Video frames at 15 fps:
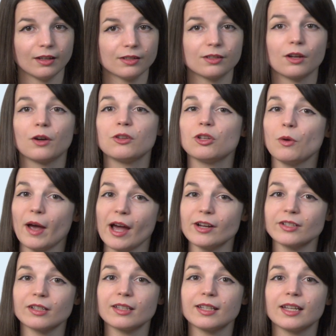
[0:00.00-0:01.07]
So you
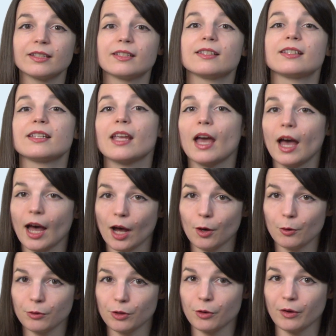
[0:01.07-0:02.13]
actually get to see
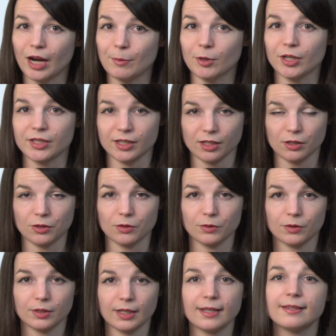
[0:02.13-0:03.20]
how the grammar is
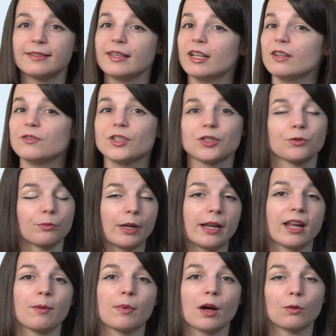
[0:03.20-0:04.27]
used instead of just
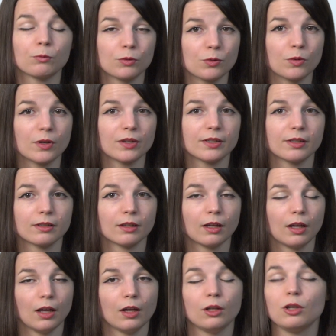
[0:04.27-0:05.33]
reading about rules.
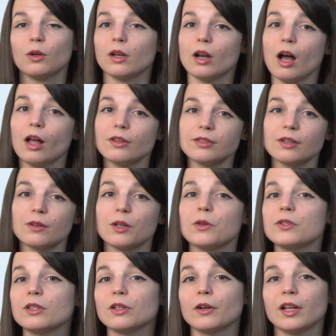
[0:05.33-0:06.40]
You can also
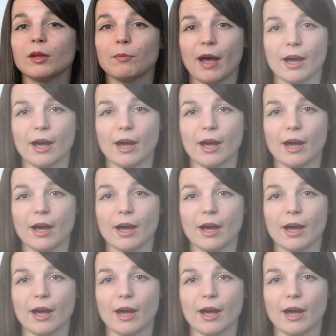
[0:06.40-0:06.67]
use learning